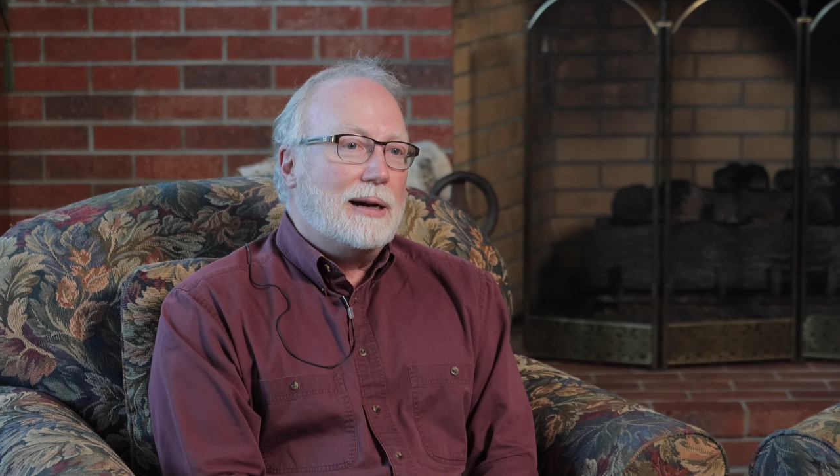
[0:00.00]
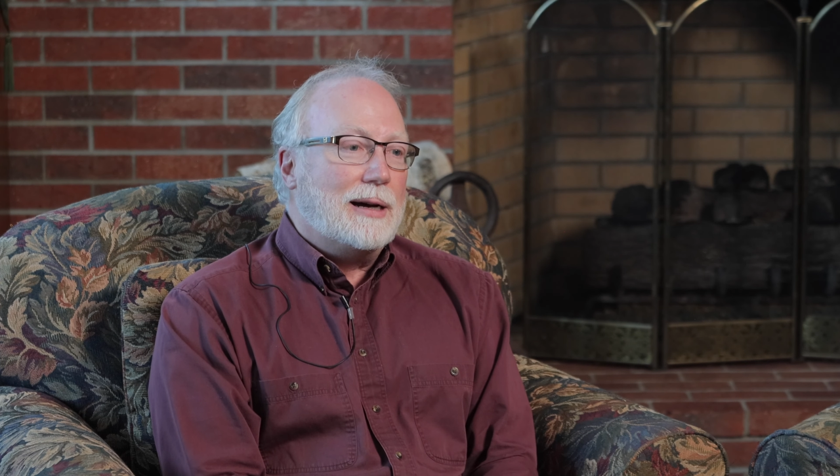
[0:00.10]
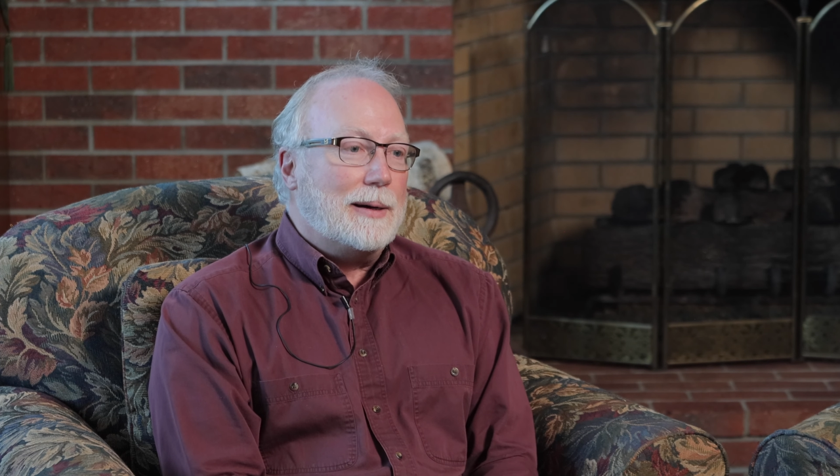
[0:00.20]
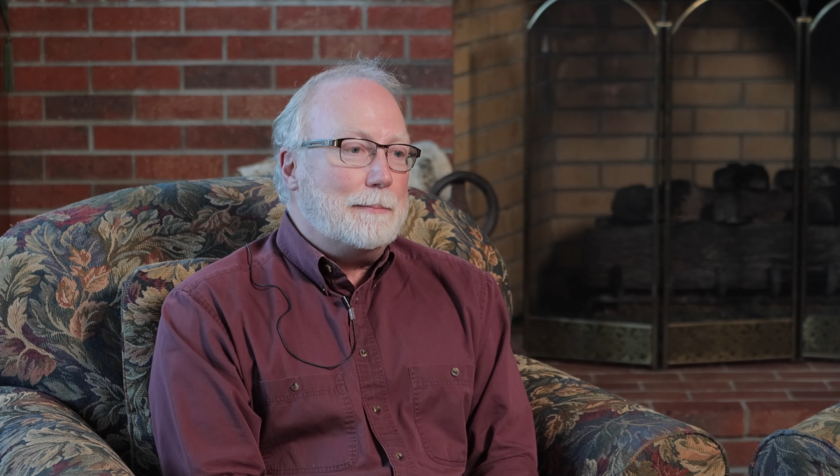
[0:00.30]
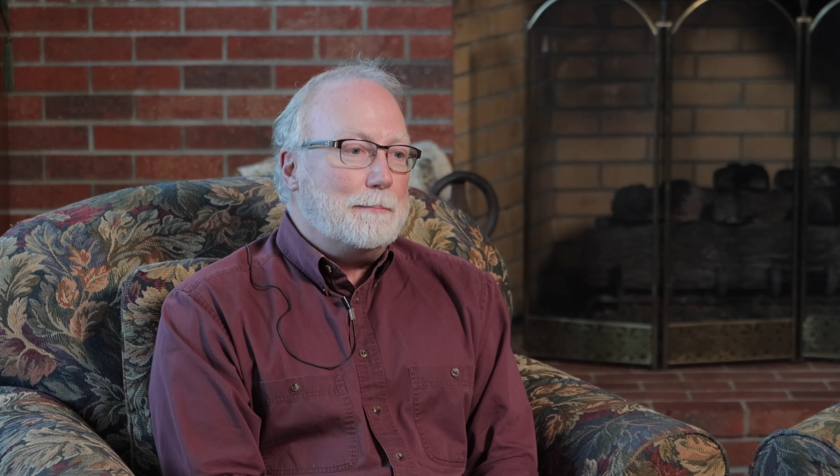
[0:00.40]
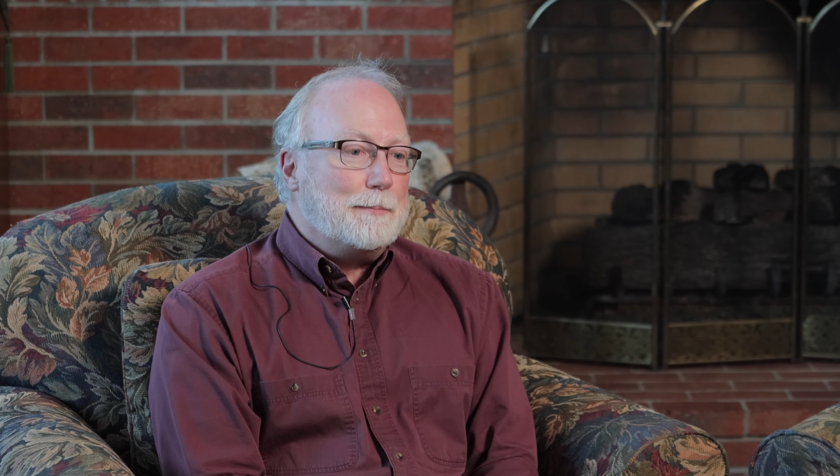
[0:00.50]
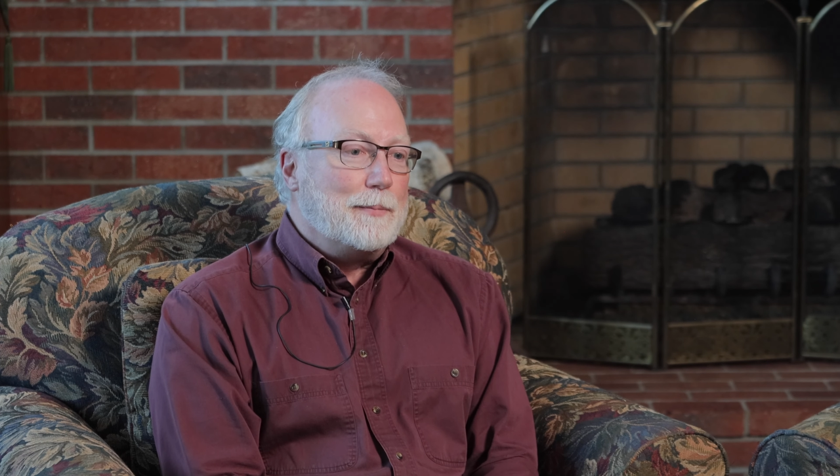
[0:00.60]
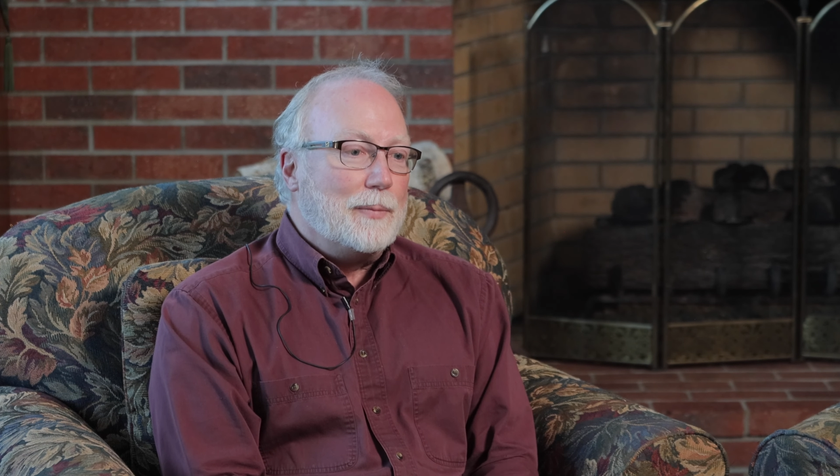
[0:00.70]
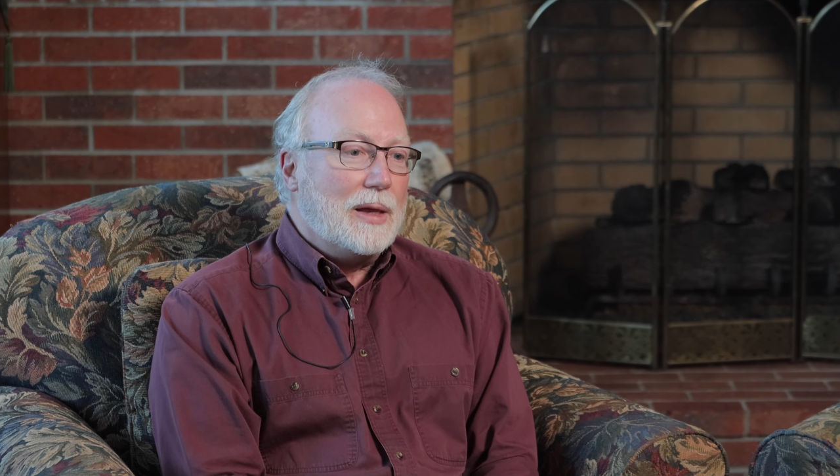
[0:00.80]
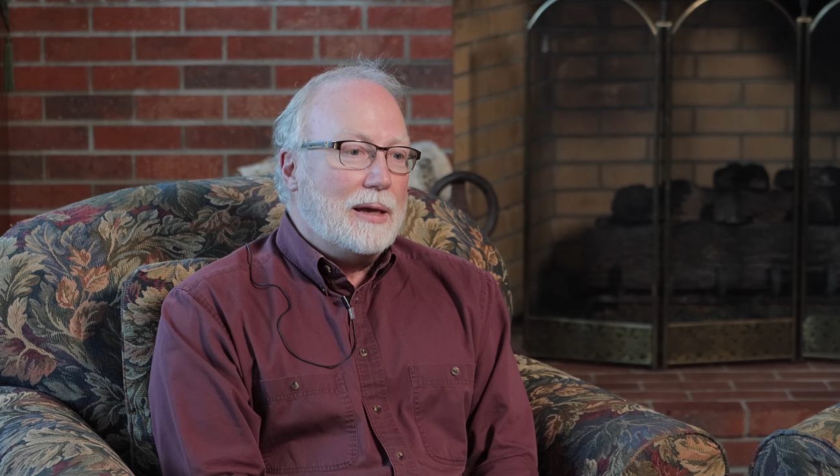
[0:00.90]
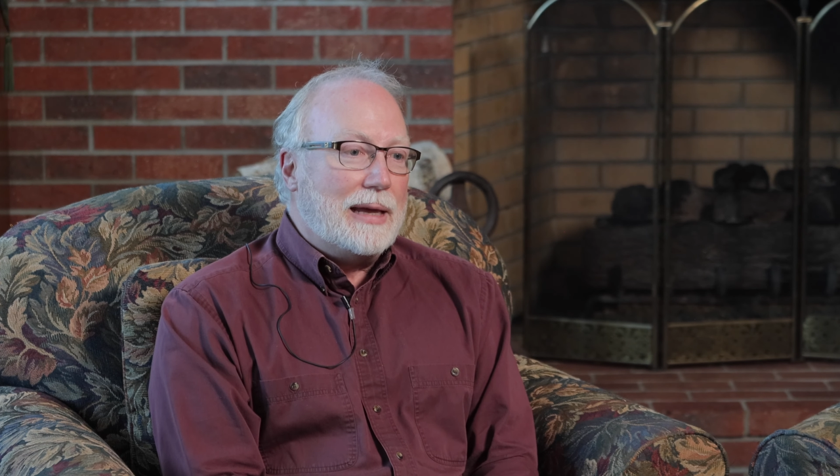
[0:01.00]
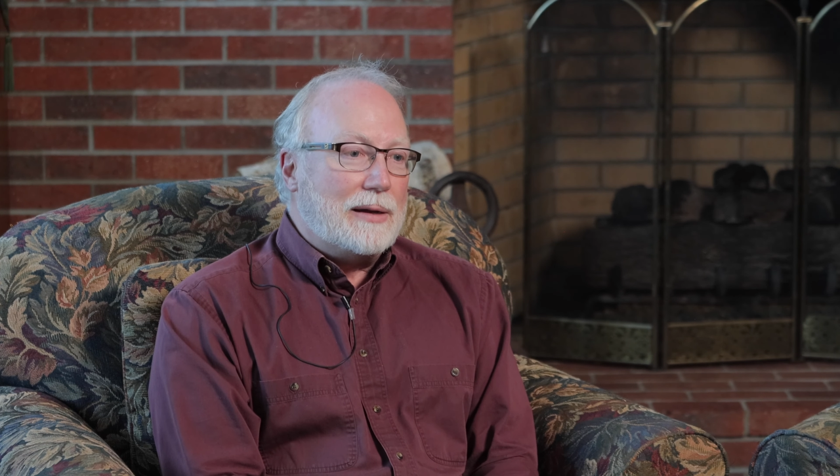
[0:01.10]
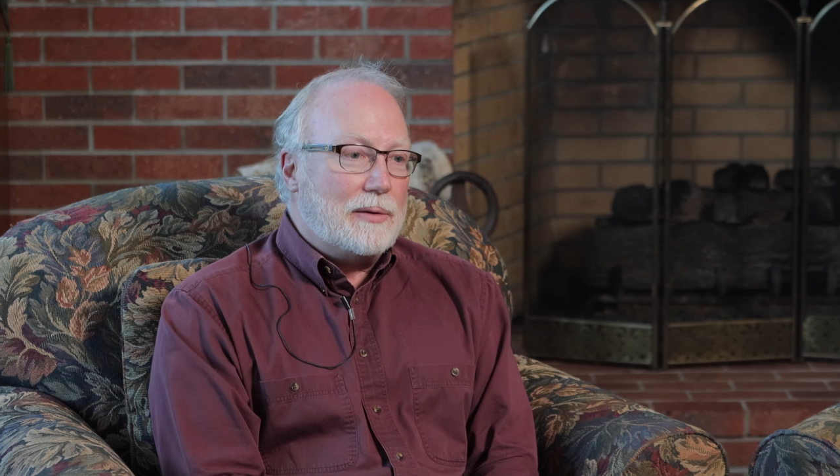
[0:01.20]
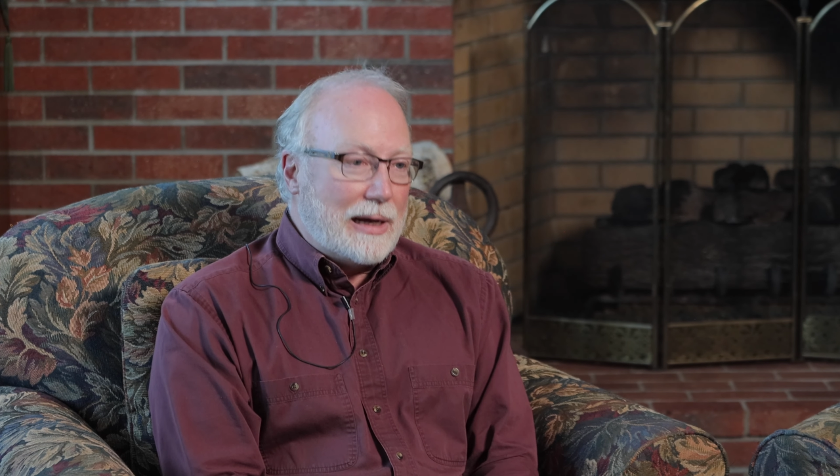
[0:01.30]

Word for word: Um, that,